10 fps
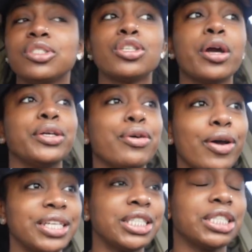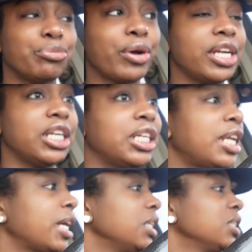Sorry, y'all. It's raining in
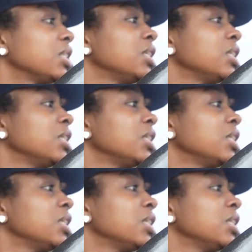Dallas